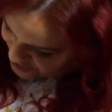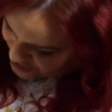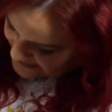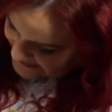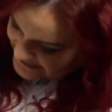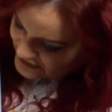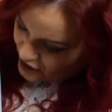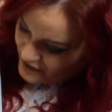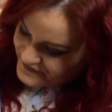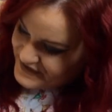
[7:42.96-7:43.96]
just
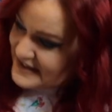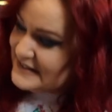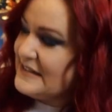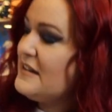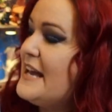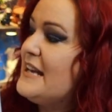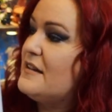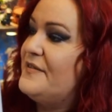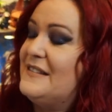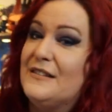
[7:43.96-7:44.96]
on this,
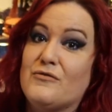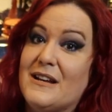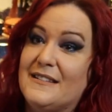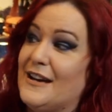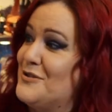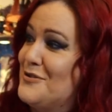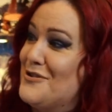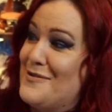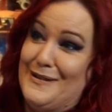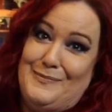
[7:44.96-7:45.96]
like, this is really starting to
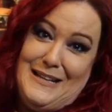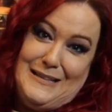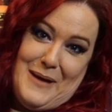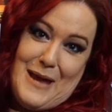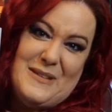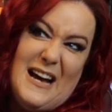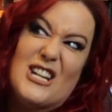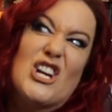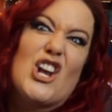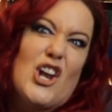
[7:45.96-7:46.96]
annoy me, this piece of paper, and I'm
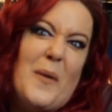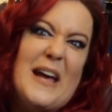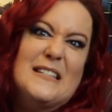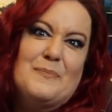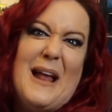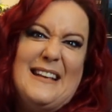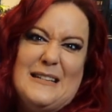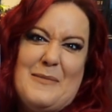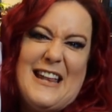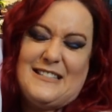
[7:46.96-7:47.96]
going to glue it into place
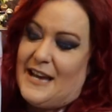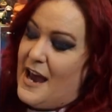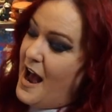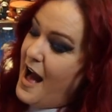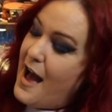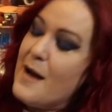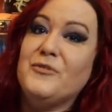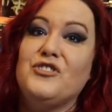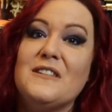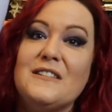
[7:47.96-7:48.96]
in a minute.
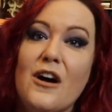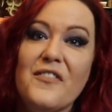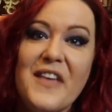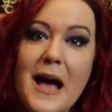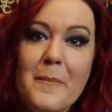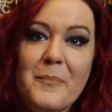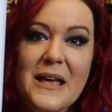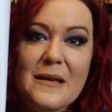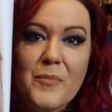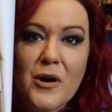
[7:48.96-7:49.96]
Just on that
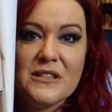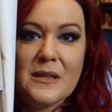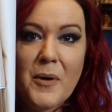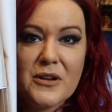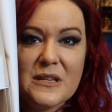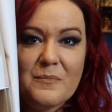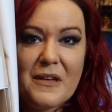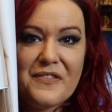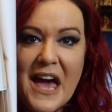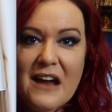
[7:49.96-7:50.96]
bit, the bottom
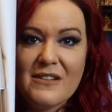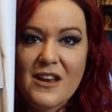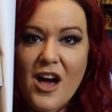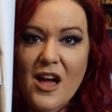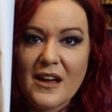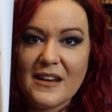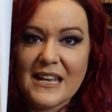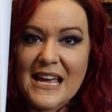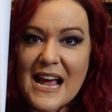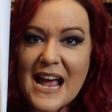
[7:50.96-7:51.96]
bit there
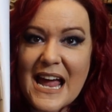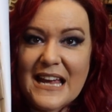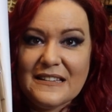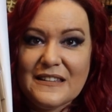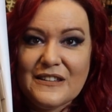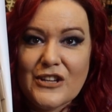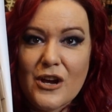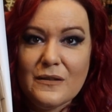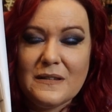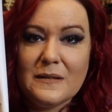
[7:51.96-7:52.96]
alone, it's
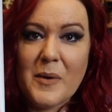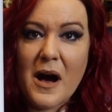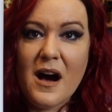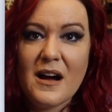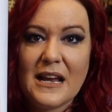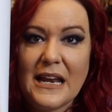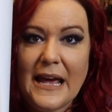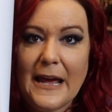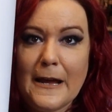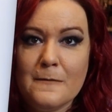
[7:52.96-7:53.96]
so
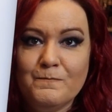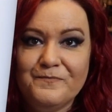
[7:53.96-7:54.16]
sparkly.